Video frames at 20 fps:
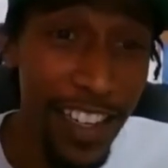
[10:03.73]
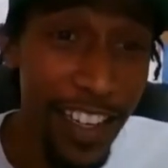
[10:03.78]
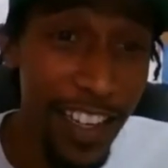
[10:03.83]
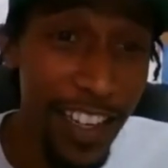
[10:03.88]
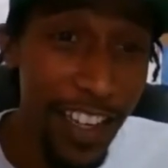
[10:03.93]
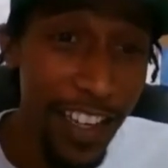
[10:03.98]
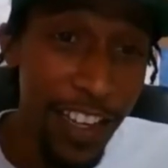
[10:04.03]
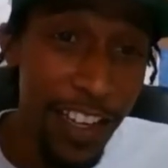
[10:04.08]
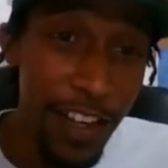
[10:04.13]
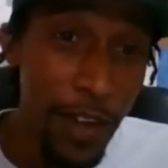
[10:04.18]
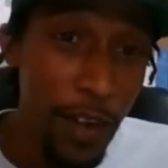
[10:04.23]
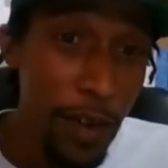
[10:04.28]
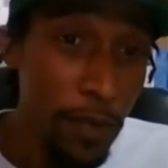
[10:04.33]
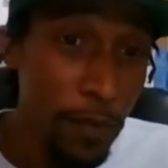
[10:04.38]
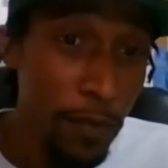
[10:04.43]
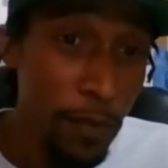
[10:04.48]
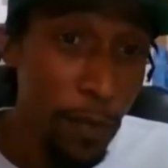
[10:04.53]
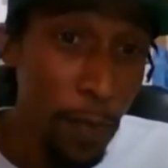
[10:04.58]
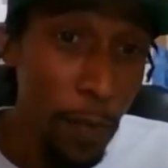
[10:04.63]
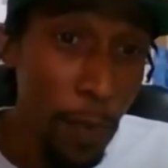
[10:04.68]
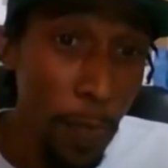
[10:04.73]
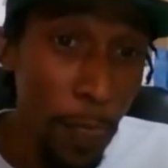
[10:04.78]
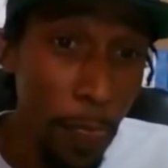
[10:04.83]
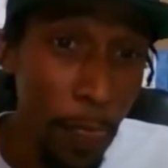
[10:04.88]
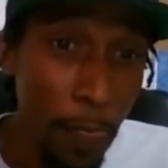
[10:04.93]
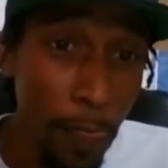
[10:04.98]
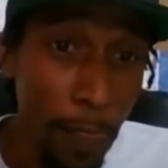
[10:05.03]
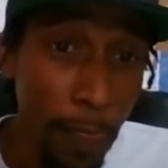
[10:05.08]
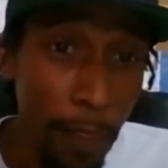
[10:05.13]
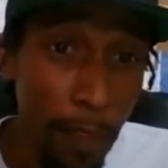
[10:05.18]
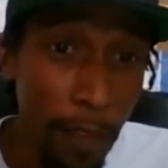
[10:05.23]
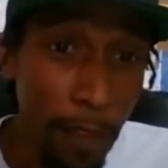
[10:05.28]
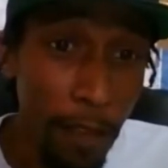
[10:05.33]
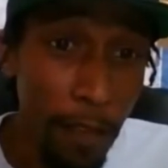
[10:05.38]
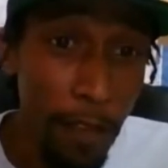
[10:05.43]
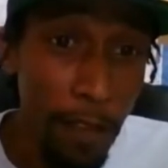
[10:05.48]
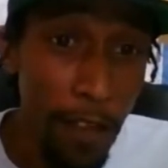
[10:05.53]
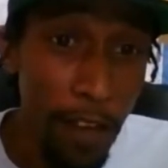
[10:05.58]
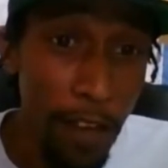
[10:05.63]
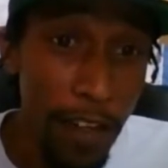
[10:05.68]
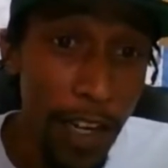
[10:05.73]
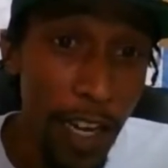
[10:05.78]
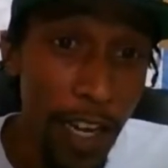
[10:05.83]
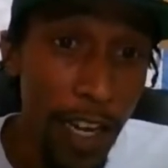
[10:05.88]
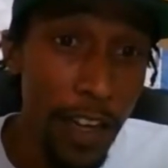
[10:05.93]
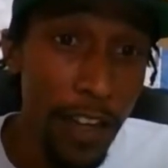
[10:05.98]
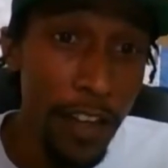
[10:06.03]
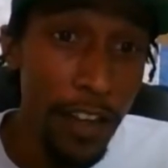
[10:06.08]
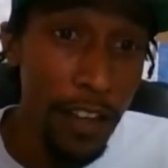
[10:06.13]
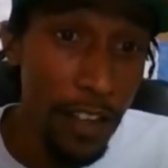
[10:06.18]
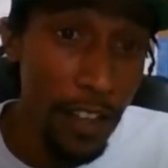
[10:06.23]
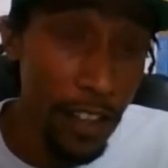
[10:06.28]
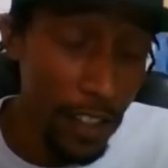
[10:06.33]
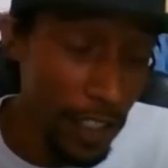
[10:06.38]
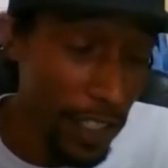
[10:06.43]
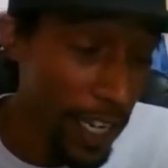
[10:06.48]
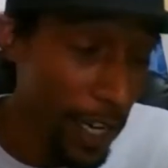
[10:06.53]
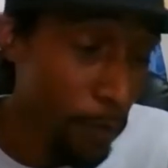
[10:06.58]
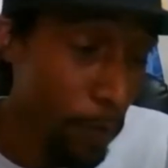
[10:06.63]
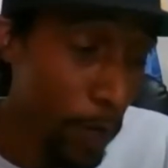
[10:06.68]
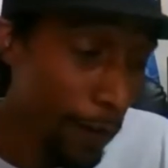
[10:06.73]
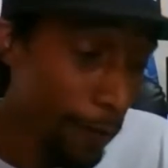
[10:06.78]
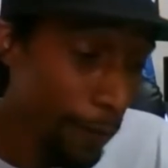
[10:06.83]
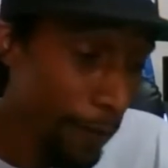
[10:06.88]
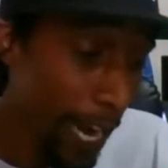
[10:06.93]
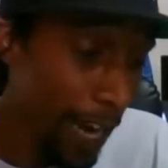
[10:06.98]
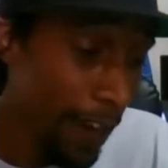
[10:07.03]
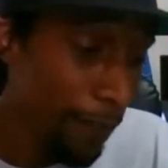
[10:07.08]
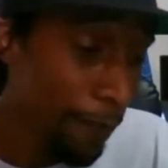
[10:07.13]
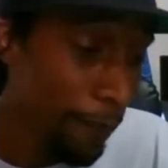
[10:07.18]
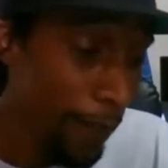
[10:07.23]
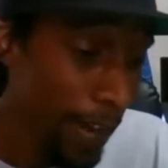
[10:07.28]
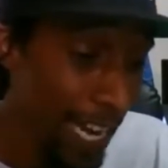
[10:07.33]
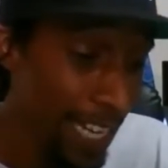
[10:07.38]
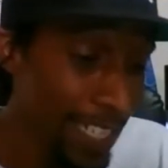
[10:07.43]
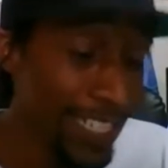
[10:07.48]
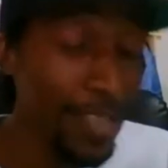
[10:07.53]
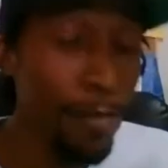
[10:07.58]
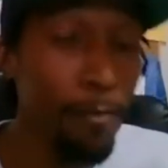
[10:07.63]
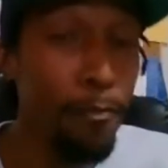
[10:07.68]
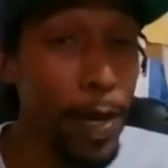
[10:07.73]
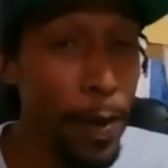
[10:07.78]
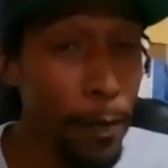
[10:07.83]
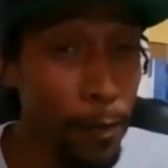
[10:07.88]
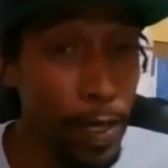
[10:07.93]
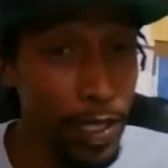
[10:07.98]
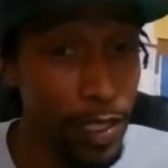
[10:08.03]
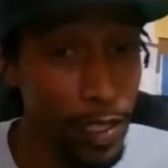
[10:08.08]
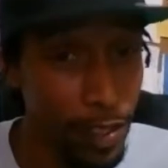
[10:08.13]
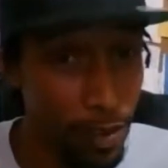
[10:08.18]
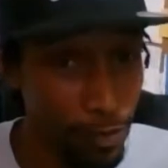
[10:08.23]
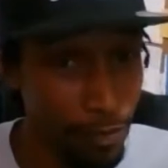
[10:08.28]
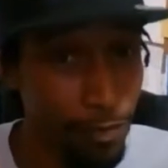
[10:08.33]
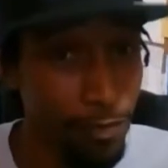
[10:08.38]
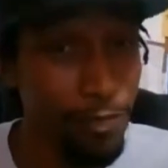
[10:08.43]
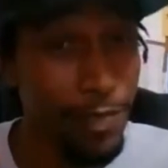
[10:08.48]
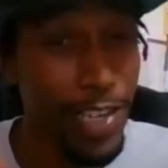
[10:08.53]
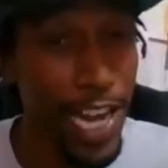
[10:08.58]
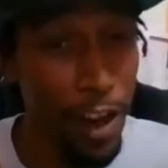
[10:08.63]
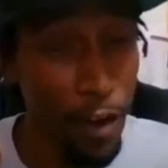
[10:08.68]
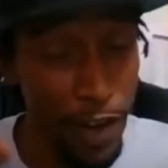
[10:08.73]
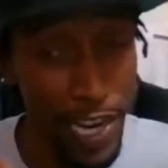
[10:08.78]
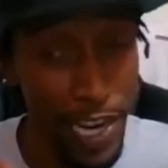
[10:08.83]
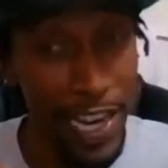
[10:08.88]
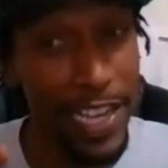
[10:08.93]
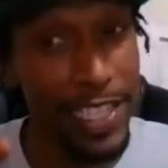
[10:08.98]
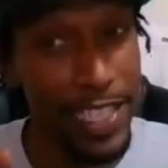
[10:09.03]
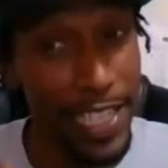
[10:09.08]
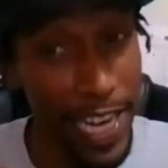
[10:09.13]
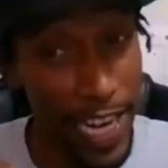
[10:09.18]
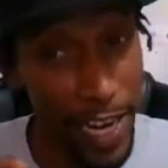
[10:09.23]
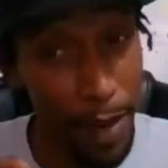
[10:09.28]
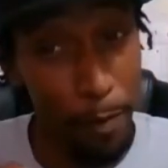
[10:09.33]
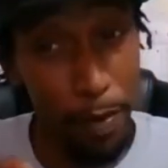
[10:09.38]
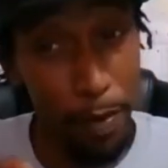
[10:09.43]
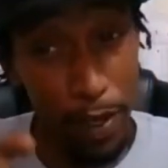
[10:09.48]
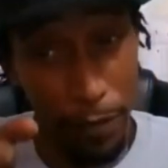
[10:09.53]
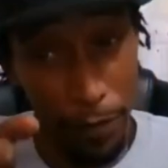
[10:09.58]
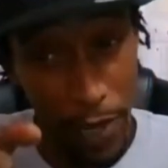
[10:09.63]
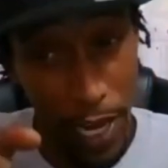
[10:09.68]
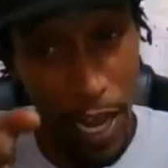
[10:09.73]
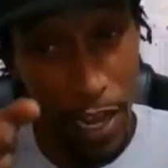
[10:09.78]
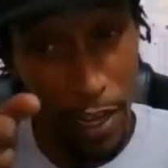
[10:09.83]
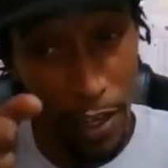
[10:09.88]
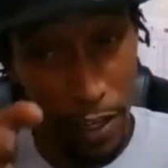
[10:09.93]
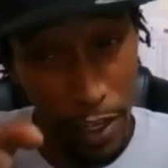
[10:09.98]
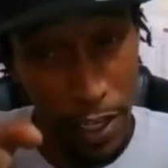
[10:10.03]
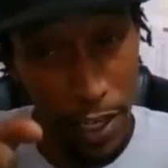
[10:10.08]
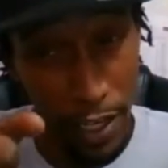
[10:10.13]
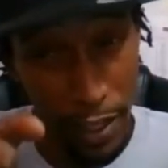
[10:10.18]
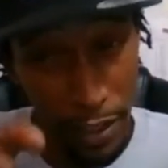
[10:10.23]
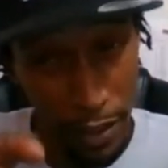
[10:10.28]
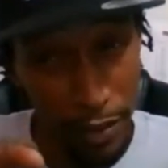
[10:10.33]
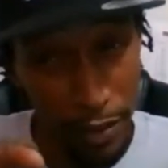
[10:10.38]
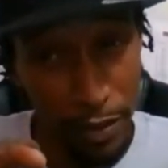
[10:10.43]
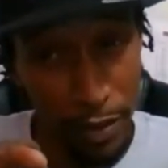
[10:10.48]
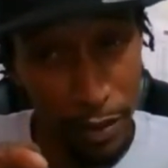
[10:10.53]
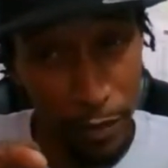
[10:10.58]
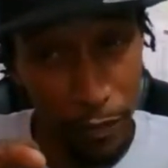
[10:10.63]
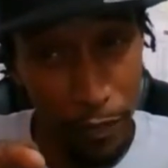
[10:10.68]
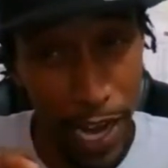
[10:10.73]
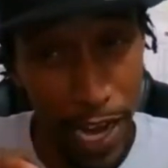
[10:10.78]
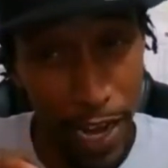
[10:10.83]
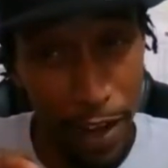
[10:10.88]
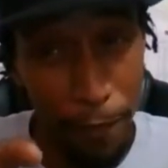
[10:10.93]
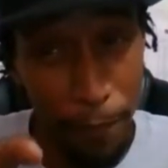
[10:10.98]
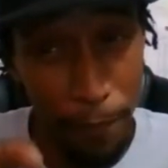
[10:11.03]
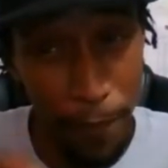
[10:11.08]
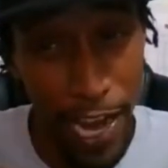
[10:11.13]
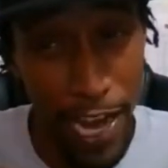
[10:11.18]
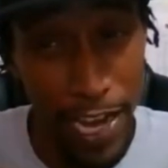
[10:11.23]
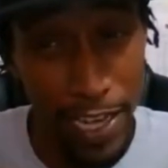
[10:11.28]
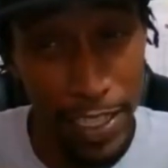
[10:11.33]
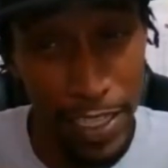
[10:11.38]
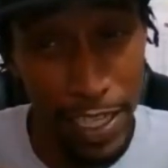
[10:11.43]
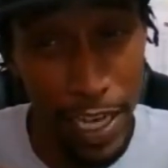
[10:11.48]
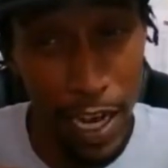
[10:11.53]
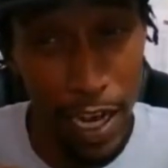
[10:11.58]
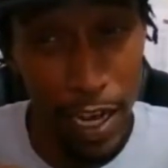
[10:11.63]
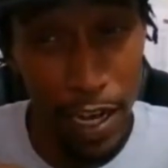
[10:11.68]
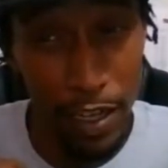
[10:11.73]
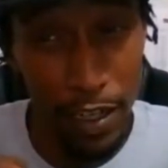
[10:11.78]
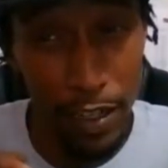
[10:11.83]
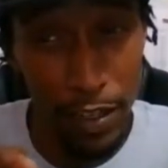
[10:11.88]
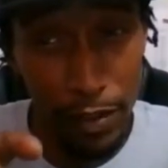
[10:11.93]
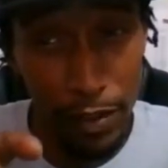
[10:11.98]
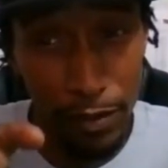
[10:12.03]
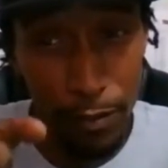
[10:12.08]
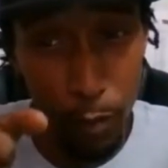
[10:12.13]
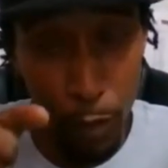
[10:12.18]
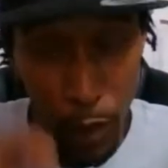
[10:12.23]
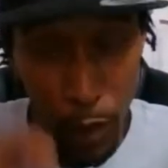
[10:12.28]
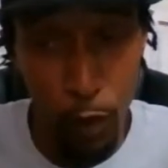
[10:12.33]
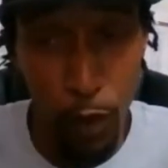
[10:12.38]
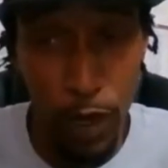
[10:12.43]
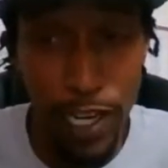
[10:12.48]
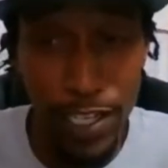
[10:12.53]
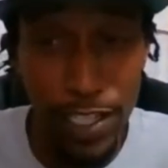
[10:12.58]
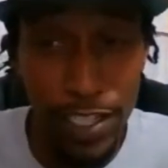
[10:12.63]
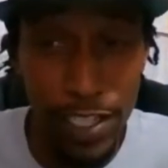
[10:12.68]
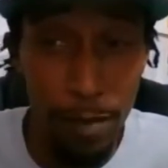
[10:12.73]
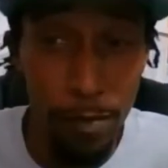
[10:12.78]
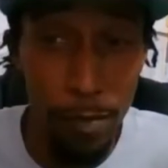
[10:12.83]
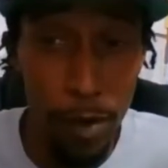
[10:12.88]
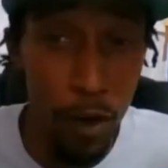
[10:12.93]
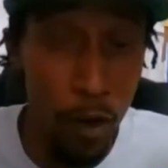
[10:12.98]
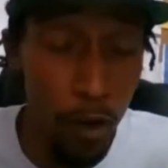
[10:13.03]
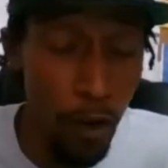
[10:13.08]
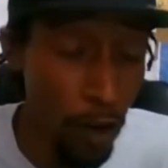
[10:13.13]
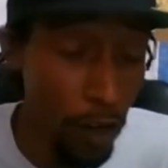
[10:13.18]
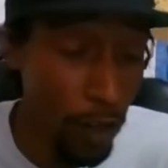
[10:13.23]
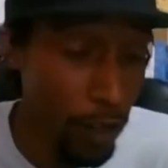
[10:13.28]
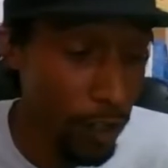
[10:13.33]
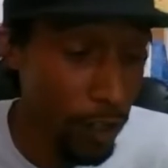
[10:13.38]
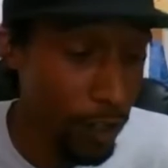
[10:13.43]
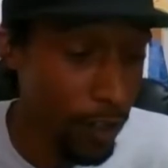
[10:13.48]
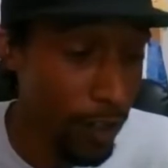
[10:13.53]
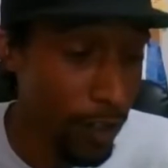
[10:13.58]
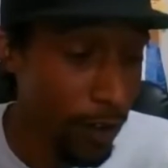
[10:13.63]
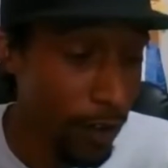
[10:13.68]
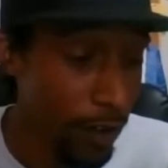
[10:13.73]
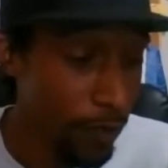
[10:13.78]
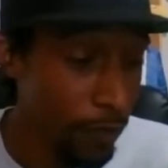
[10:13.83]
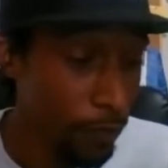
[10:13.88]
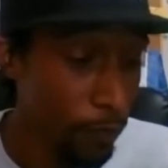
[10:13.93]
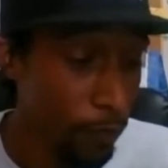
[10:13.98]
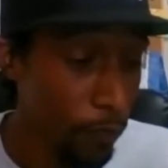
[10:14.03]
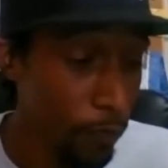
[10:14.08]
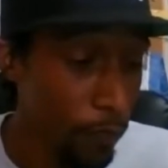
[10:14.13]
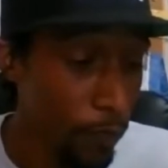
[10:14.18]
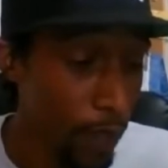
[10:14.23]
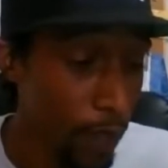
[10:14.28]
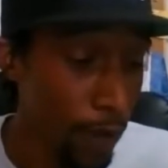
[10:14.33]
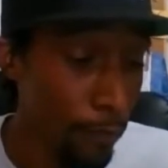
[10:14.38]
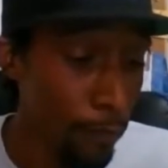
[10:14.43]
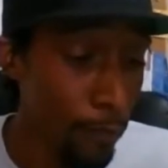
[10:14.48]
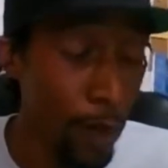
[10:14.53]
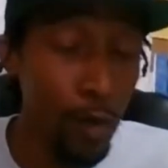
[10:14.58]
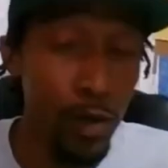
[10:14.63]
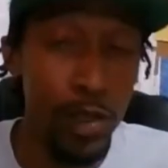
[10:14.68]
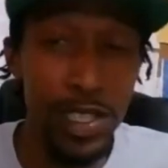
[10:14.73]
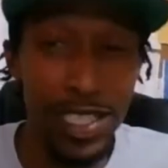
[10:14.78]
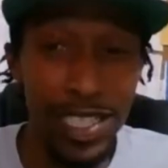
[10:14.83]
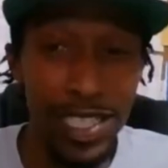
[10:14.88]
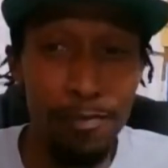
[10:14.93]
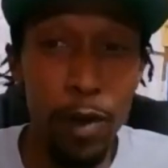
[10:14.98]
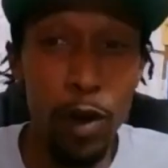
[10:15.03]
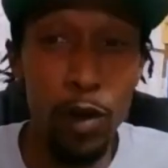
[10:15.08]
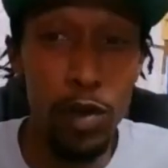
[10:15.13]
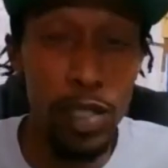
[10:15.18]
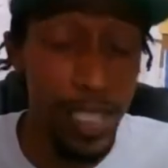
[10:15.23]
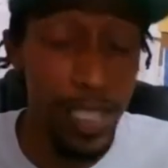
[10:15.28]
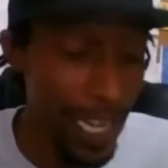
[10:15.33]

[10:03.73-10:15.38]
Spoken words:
That's what's up. That's like, Yeah, yeah. But if I can find some members down here in Tampa, if y'all looking, if I can find y'all, we gonna get something going. Most